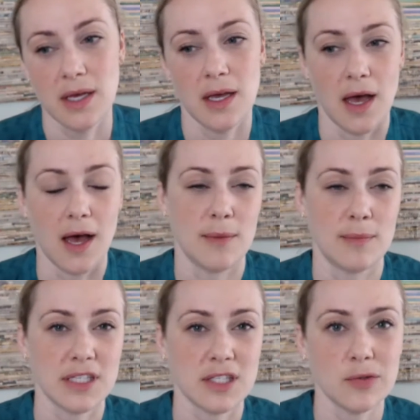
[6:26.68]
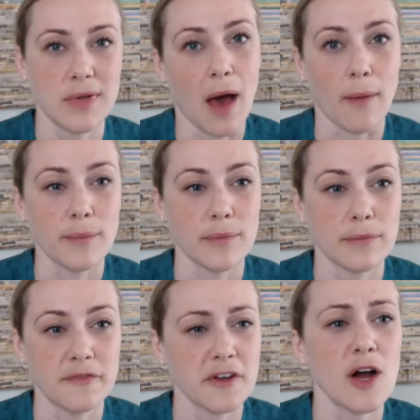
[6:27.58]
Um, and so, yeah,
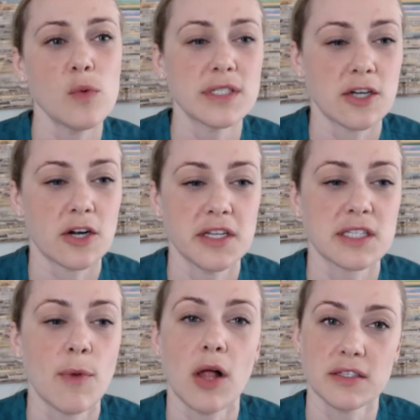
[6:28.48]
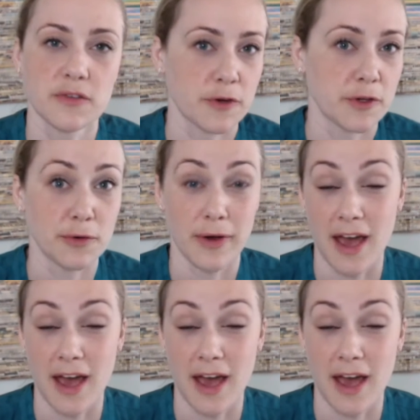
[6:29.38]
figure out what starting small is for you.